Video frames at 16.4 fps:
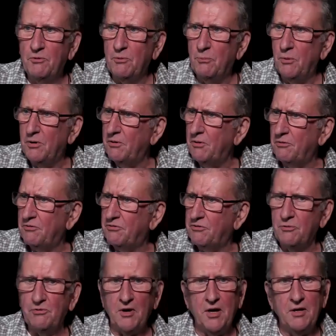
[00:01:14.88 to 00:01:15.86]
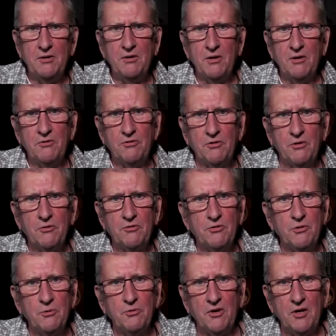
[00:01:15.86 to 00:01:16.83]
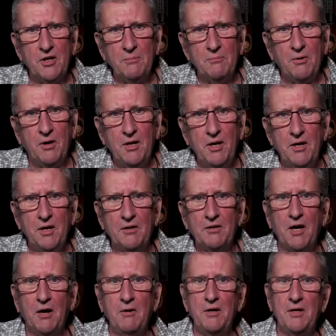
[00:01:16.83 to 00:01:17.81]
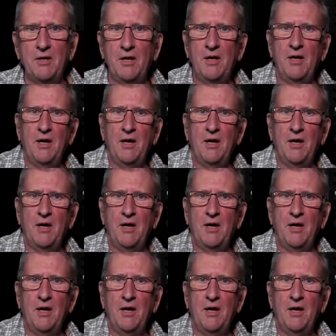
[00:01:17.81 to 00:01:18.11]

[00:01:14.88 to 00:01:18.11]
word Suzanne, the song Suzanne by Leonard Cohen.